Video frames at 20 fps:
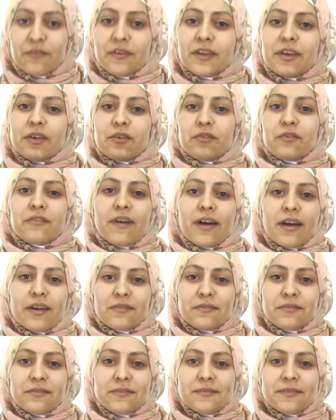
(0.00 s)
Video
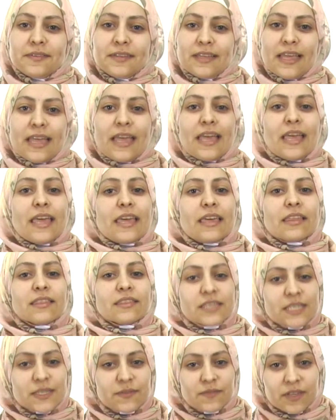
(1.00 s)
5.
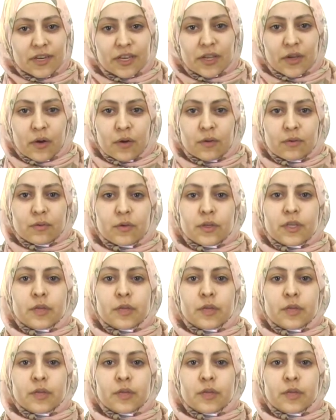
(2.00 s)
In this video,